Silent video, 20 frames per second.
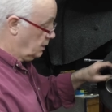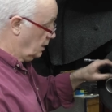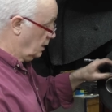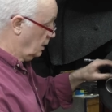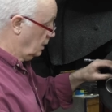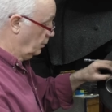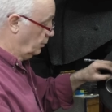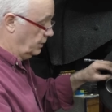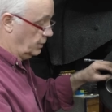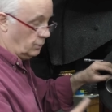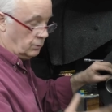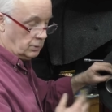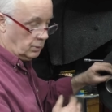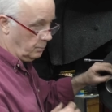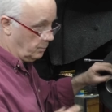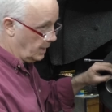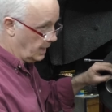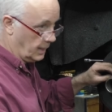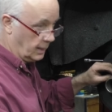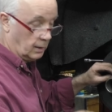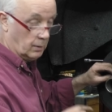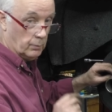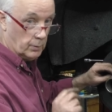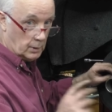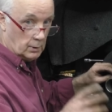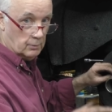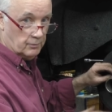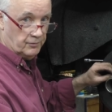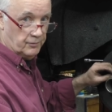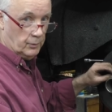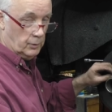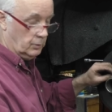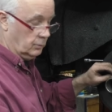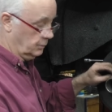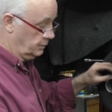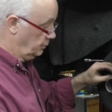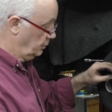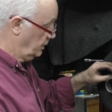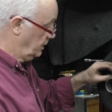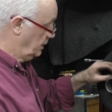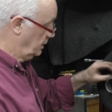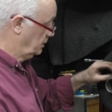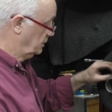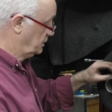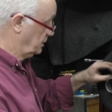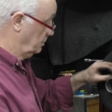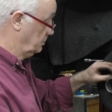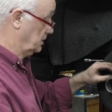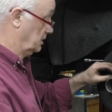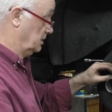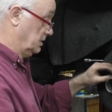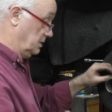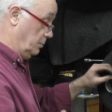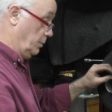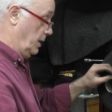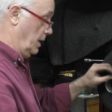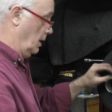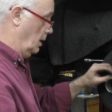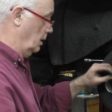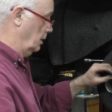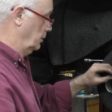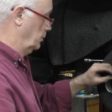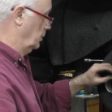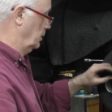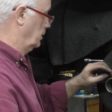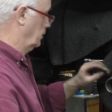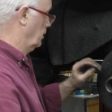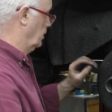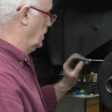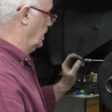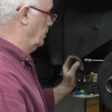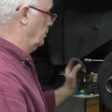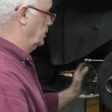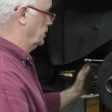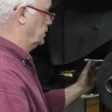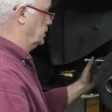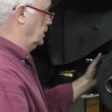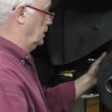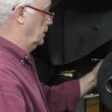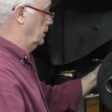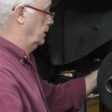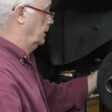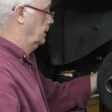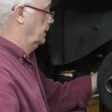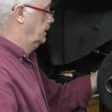Uh, we don't go back, we go forward with it. Sometimes it's a bit hard when you got that much on.